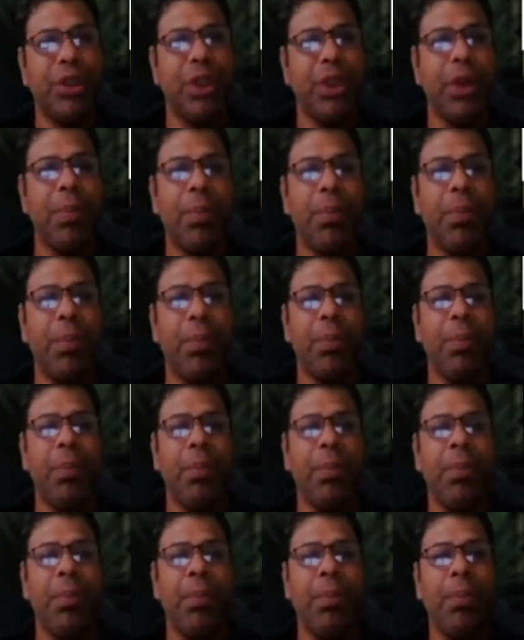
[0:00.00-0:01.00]
the
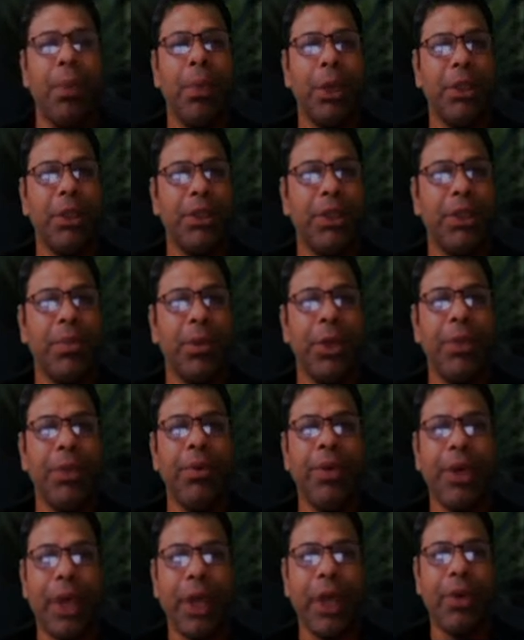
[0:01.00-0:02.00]

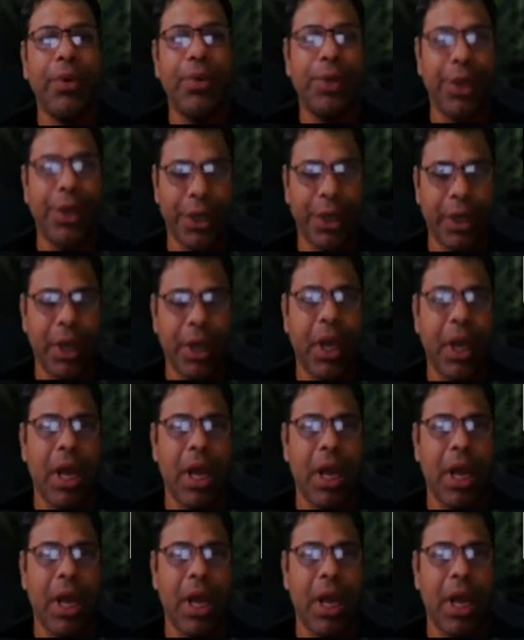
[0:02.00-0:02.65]
video, then do it.